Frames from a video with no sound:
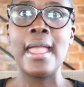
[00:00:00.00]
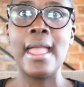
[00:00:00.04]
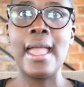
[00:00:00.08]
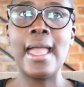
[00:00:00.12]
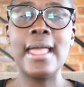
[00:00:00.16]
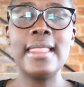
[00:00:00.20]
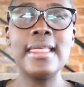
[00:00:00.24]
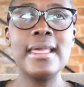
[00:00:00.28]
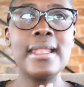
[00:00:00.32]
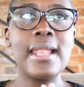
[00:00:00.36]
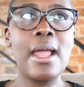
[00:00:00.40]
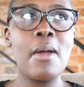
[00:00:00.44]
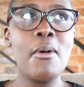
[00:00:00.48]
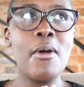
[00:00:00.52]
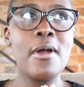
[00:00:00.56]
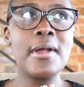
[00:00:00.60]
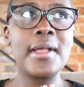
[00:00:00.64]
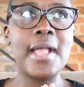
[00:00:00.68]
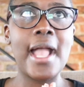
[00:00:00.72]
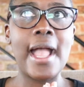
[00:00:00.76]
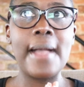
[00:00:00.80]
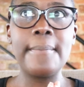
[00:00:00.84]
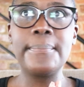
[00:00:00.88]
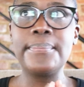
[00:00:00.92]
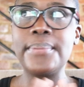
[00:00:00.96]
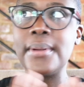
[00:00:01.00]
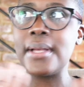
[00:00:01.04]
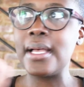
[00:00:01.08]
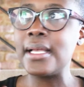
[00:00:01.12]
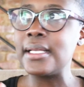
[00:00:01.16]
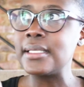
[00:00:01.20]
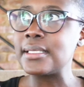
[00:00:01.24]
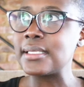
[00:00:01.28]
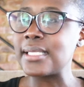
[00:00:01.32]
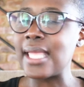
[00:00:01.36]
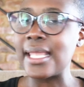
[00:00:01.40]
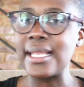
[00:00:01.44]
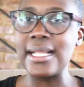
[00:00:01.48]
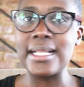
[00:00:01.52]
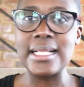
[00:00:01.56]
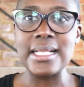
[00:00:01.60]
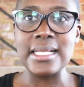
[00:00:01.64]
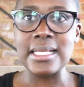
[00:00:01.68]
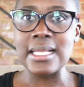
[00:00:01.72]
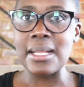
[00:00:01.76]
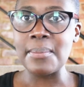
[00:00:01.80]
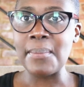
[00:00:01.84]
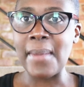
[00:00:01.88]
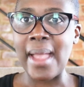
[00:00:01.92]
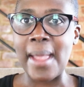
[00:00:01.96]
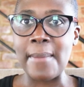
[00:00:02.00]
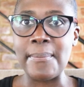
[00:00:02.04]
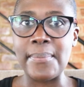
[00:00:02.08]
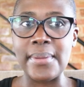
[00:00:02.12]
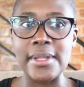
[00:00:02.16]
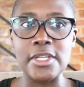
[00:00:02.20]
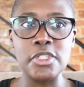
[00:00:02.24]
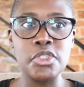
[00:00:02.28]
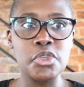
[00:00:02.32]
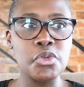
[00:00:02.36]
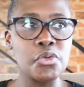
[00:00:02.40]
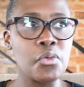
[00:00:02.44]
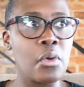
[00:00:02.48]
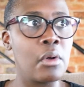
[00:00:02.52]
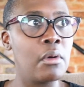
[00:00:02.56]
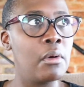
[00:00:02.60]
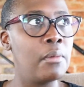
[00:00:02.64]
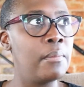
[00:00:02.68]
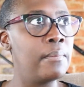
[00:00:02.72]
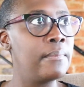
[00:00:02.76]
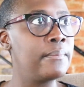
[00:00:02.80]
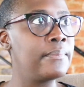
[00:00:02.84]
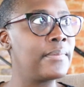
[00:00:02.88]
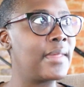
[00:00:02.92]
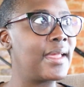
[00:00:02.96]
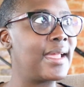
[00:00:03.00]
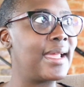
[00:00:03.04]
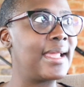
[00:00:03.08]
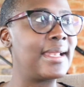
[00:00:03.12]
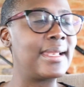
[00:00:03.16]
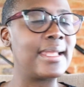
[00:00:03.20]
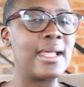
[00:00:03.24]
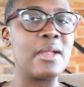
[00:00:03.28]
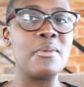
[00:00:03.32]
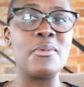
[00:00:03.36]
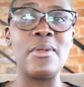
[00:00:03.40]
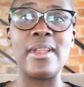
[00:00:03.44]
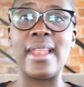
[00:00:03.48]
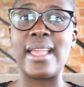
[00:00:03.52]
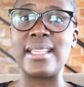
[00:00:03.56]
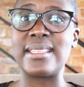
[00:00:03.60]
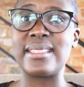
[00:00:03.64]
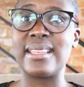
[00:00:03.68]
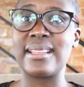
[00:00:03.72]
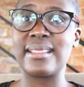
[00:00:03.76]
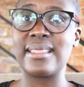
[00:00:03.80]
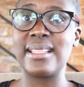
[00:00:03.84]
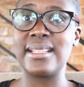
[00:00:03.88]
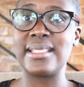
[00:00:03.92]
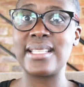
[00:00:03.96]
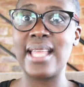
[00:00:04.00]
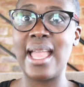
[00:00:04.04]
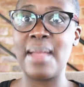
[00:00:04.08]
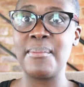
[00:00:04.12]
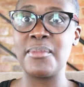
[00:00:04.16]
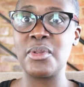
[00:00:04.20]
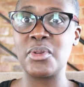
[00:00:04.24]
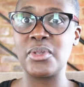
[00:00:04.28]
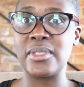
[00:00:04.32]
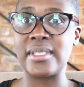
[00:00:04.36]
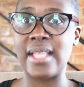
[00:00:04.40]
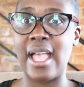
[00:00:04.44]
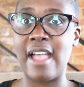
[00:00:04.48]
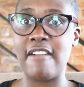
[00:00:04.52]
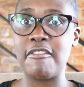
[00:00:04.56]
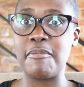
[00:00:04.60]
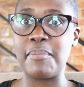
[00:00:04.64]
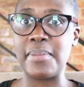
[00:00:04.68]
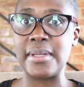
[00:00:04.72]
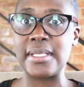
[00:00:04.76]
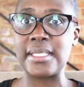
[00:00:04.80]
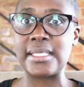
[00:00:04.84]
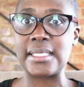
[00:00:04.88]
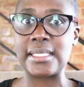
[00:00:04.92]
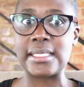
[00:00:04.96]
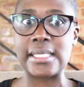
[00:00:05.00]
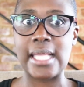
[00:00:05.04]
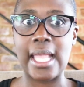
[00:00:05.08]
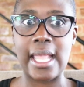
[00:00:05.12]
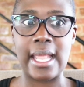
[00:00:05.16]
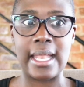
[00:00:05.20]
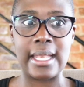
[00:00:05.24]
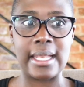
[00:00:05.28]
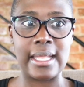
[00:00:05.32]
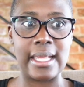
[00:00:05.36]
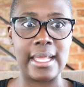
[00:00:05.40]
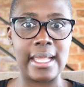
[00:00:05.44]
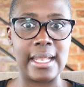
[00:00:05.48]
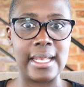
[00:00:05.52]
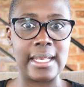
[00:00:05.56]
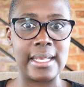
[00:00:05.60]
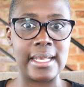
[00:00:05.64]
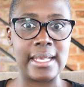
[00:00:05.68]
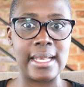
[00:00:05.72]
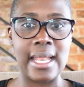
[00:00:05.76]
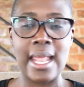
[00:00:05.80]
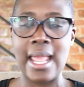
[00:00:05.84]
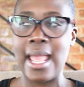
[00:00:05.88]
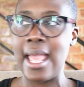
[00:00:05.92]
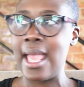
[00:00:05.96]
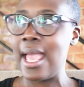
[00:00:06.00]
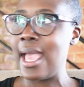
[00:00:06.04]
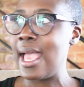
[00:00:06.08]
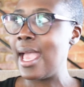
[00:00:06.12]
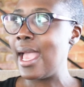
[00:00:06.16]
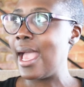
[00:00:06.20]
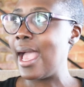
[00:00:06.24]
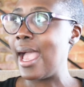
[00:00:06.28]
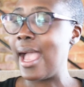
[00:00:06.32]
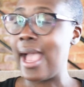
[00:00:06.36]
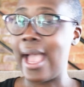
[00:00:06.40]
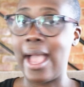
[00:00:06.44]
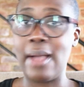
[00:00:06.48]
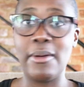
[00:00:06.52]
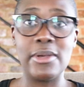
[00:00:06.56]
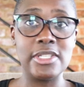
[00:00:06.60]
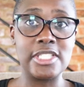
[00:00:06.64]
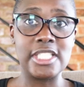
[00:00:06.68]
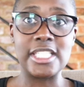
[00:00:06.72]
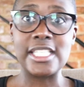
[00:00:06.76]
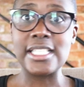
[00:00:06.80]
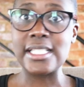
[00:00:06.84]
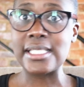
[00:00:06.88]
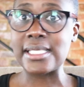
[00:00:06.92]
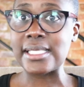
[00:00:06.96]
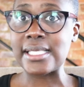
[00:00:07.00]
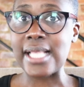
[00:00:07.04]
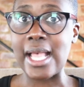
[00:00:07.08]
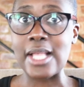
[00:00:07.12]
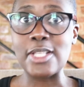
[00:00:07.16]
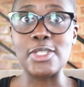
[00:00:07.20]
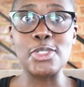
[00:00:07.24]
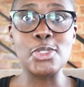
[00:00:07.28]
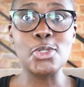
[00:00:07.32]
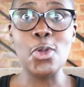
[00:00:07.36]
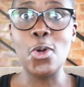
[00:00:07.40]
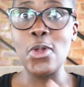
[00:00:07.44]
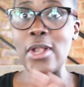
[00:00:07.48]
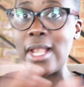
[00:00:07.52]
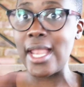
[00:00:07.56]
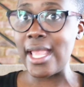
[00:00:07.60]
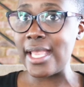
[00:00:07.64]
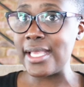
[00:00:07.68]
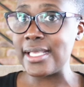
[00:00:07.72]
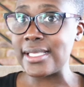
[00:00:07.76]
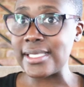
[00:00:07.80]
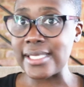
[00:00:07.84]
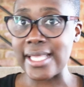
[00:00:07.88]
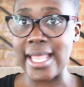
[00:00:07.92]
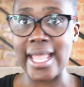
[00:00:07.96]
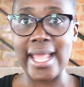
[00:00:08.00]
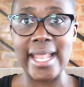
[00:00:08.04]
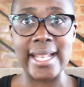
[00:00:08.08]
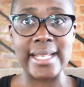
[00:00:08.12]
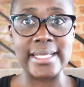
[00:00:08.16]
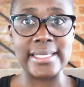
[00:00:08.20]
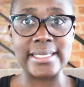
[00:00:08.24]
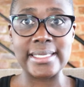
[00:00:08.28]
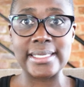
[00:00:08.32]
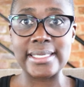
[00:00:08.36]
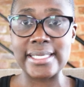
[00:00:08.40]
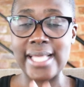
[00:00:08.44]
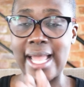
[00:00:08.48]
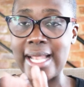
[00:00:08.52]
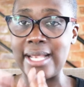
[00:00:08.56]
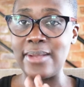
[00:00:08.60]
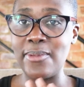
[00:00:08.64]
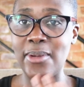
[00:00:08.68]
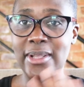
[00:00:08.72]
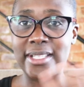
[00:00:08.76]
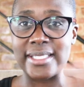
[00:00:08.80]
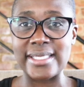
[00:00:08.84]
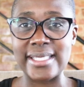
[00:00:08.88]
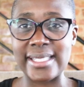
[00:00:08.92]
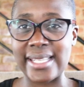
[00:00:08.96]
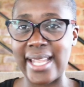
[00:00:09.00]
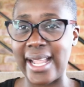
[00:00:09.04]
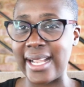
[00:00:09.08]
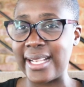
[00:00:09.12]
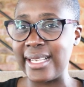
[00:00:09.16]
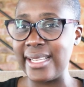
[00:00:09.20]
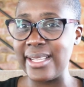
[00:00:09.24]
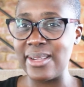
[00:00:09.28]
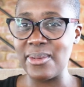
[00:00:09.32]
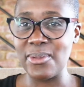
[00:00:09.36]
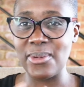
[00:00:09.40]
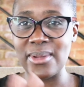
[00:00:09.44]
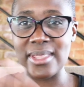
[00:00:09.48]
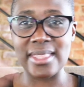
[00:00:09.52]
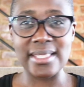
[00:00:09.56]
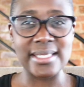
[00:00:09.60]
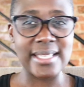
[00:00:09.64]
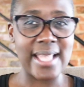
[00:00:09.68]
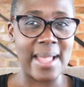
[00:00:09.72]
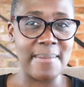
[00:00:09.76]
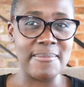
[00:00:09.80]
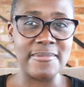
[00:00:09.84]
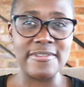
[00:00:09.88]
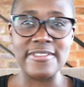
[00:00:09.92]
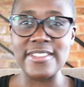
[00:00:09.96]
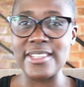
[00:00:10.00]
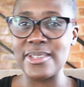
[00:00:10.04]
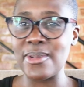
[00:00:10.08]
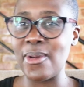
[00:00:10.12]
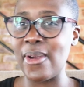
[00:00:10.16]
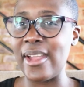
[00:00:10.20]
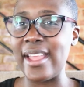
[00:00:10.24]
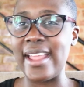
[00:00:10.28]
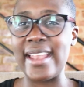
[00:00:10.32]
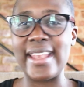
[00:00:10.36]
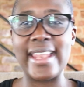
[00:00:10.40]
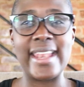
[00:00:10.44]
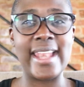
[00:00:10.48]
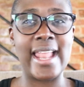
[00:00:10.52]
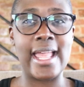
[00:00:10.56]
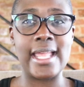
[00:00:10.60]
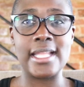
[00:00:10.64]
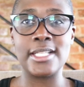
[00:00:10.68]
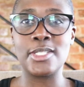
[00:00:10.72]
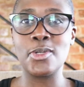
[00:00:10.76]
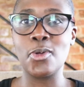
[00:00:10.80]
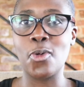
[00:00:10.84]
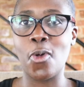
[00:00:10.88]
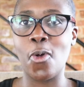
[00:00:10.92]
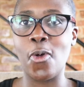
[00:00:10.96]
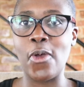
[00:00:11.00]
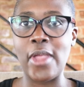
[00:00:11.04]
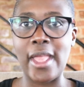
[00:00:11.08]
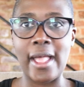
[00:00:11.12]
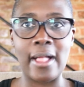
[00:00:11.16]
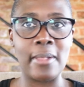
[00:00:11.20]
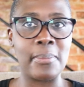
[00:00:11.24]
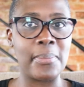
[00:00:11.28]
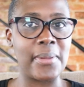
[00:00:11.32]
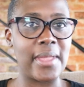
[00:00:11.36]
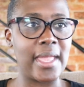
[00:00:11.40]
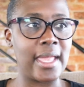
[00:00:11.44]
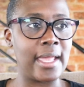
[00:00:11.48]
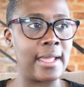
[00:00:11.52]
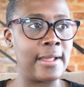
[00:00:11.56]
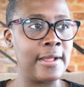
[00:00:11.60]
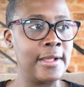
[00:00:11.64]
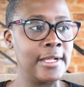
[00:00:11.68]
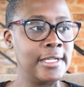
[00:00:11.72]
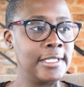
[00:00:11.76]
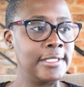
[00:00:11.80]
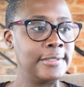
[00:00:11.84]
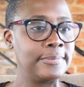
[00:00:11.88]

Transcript: And then I woke up, started cleaning my bedroom, and then when I checked the time it was 10:30, and I was just so late, and Sally was struggling with some video, and then I had to go help her,